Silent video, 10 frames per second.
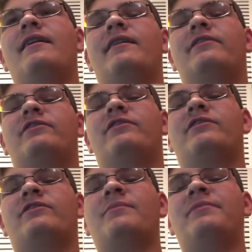It's
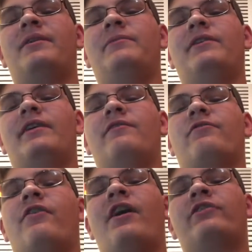sometimes like it
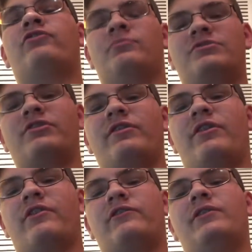relies too much on the
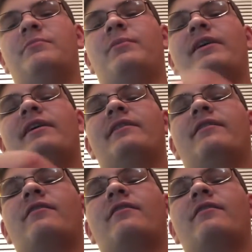cursing, but a